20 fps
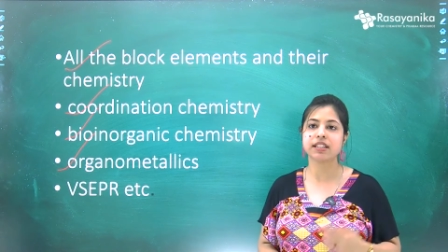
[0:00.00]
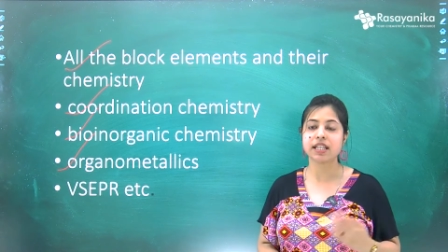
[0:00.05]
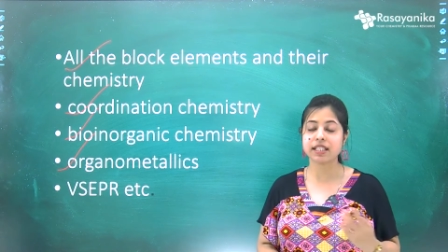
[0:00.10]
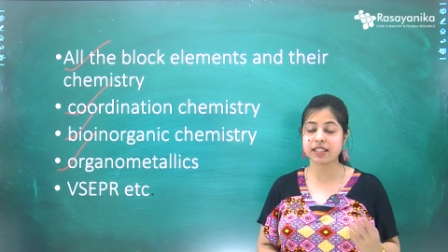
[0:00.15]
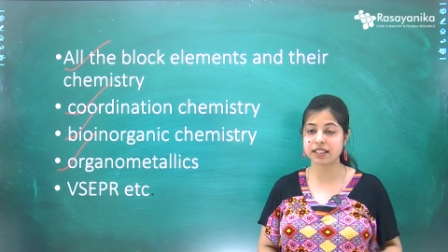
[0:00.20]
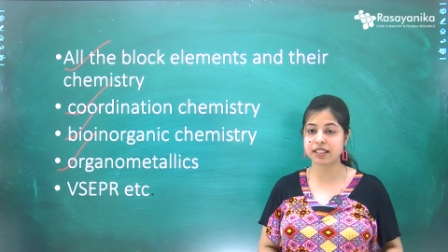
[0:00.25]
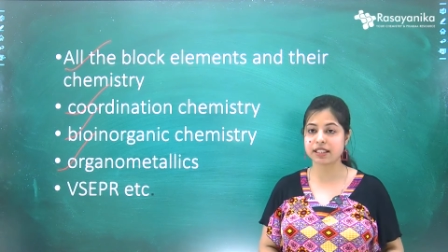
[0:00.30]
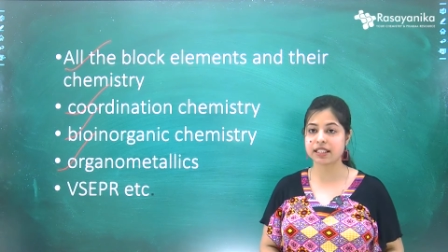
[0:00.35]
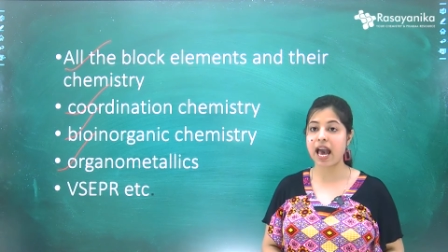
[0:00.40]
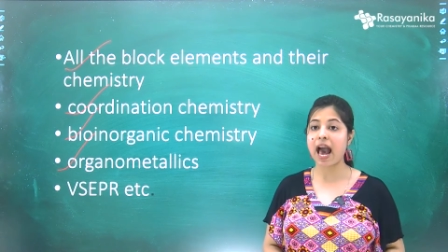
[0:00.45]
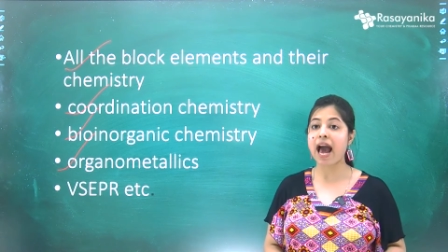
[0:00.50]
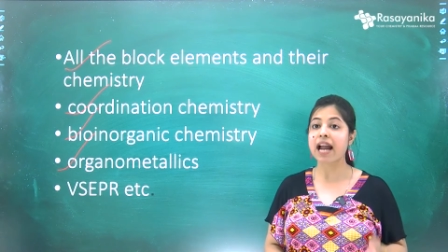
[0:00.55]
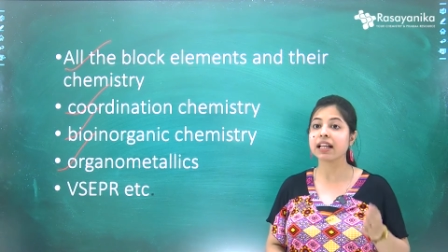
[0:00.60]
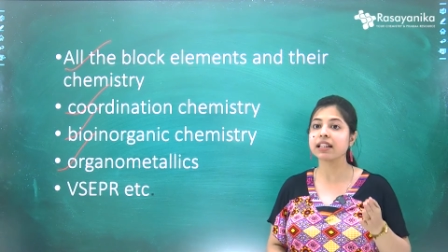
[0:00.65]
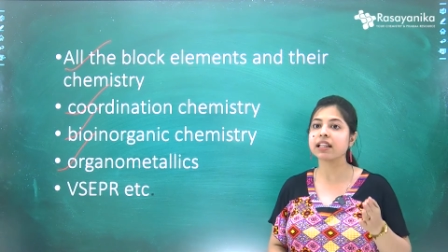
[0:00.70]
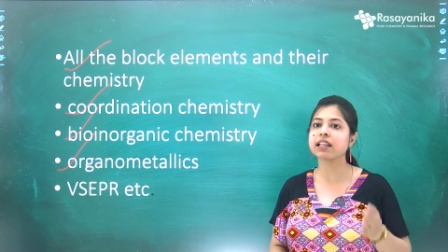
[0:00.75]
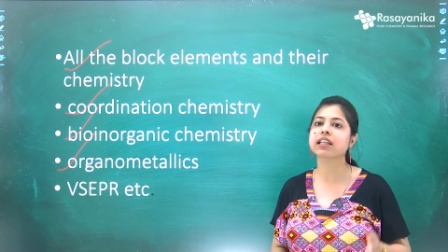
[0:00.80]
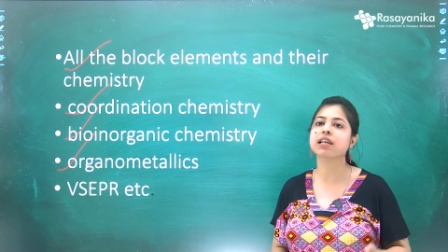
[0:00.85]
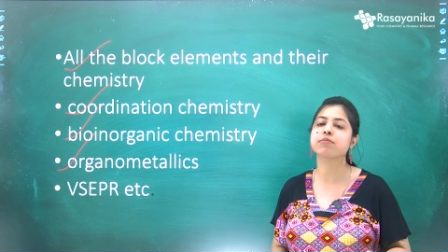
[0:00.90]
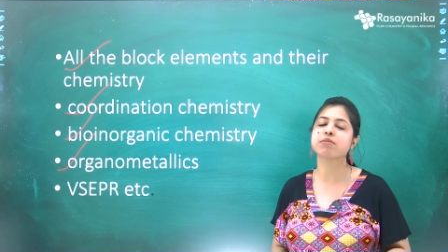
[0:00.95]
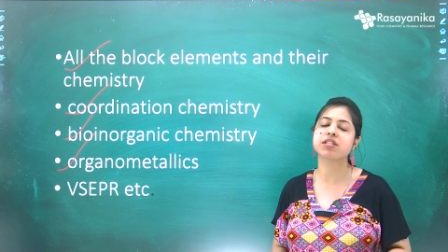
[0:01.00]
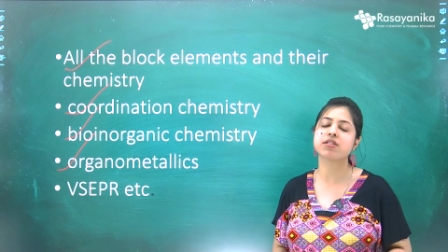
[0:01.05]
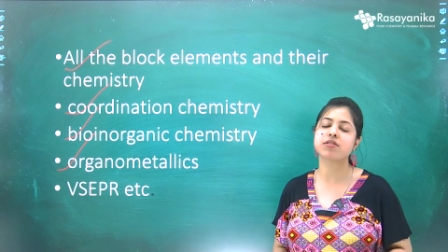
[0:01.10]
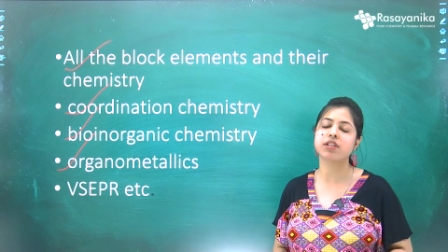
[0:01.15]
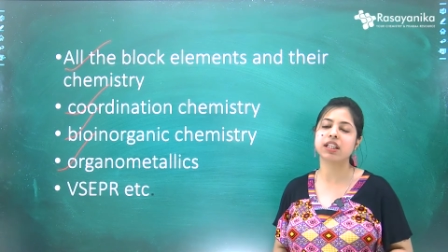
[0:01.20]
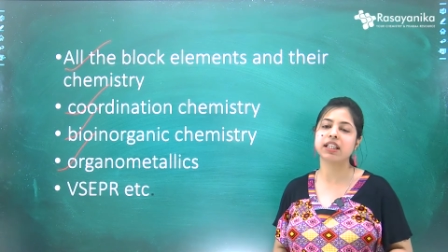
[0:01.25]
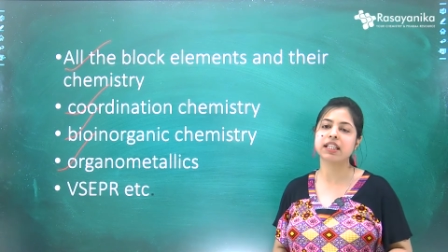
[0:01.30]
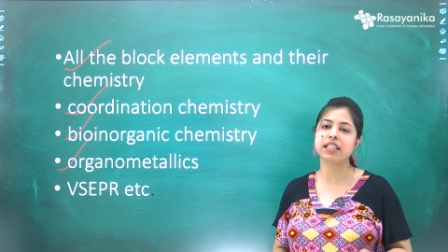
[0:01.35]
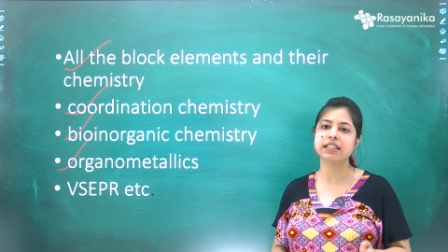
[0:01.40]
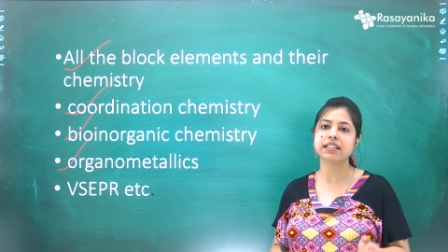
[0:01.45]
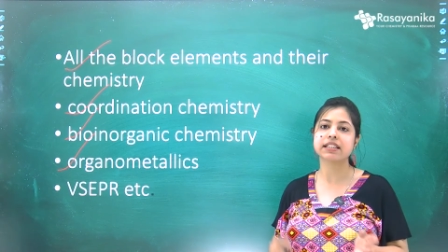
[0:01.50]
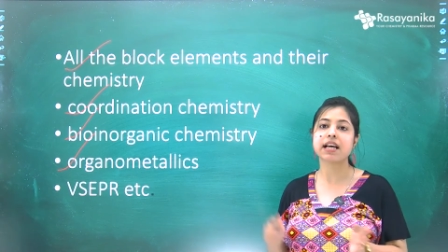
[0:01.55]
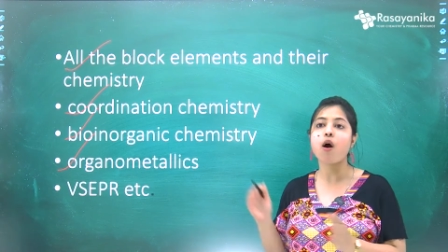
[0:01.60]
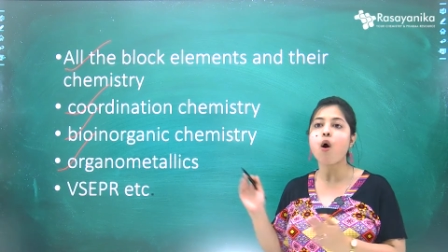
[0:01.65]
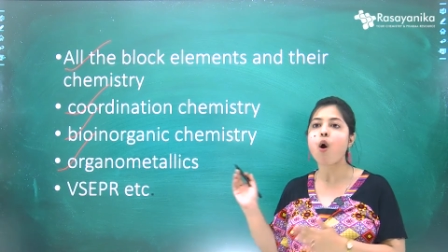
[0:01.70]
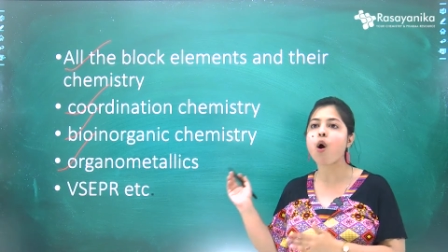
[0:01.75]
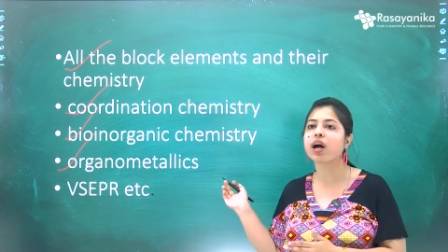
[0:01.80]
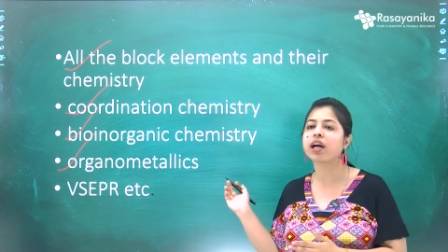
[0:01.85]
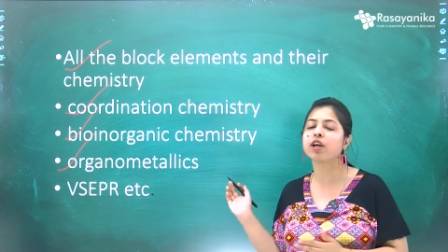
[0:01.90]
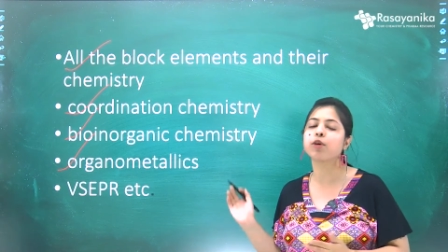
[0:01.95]
Yes, another chemistry is
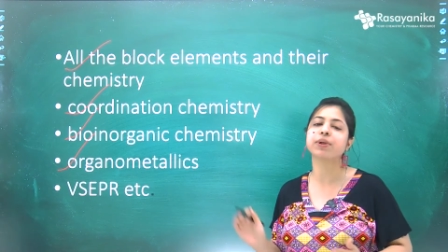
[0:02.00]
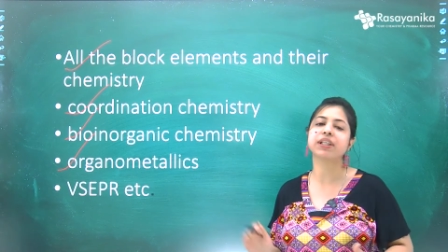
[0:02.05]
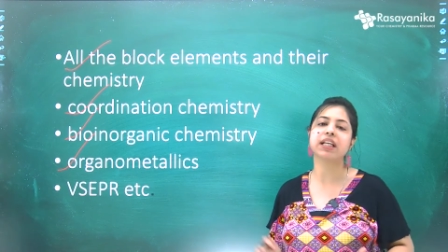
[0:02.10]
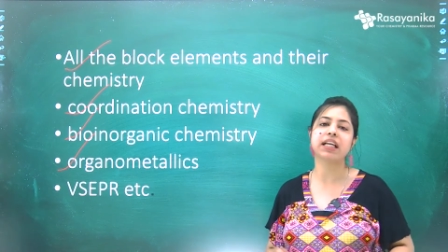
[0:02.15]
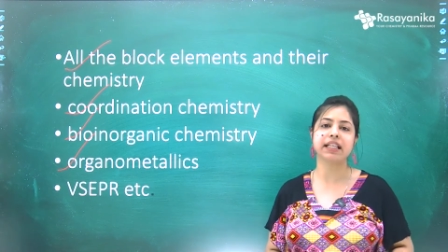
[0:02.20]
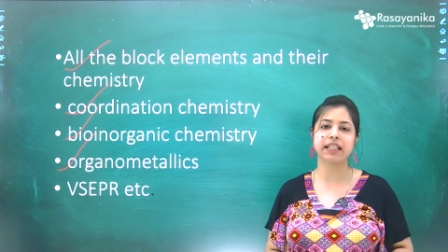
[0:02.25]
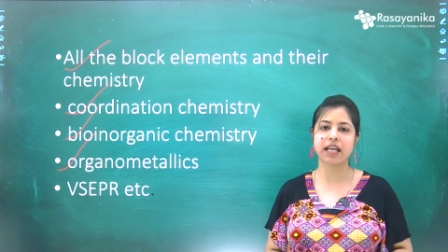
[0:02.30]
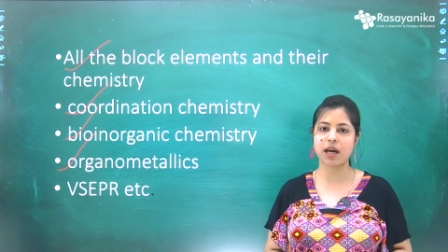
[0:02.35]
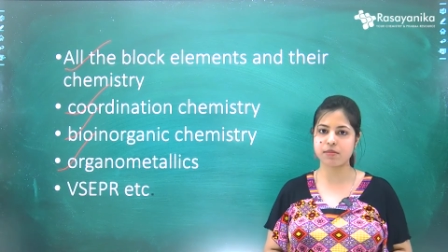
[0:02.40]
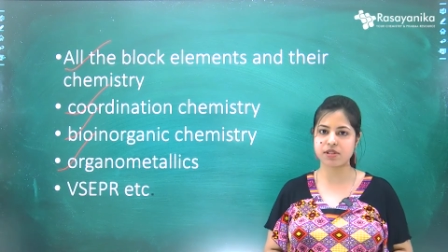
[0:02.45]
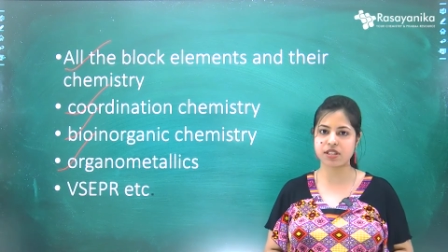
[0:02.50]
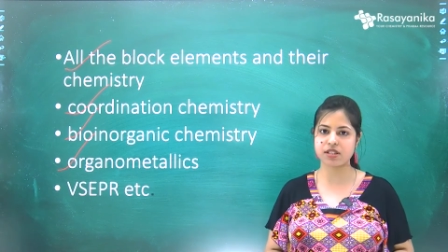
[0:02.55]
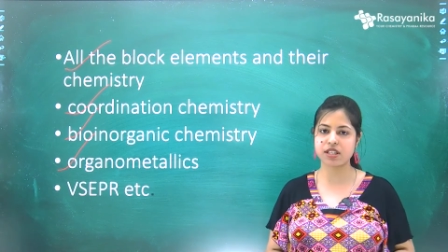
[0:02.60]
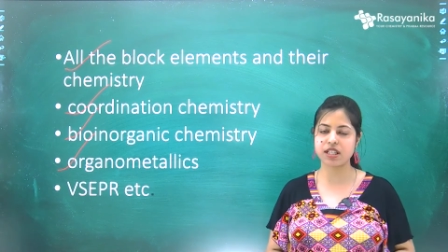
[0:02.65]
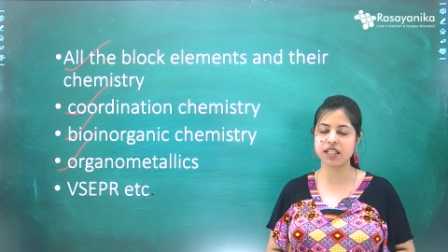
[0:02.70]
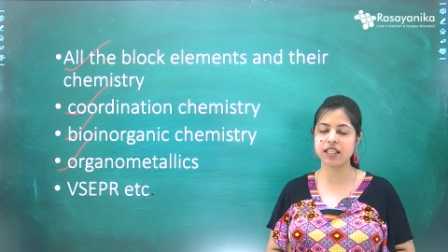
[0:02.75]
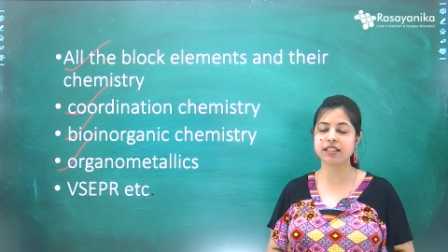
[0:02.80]
organometallic chemistry.